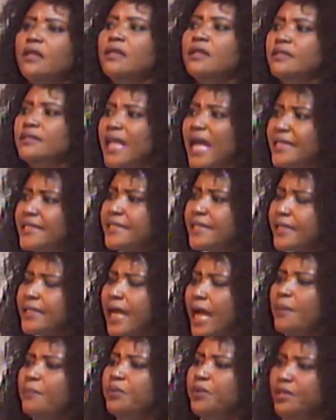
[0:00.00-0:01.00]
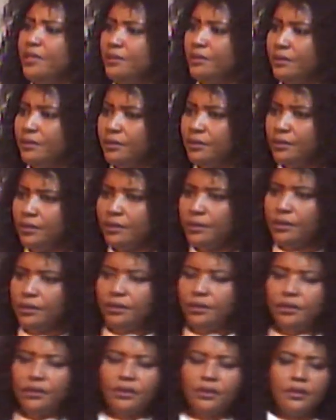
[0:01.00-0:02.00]
that thing can be.
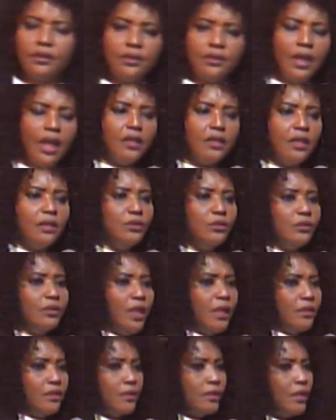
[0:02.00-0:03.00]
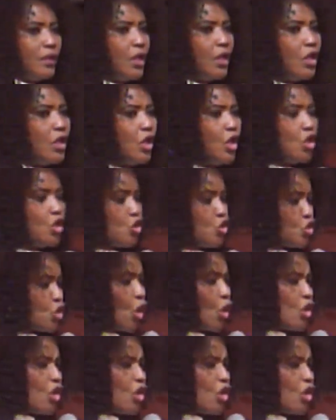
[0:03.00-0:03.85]
Hallelujah. So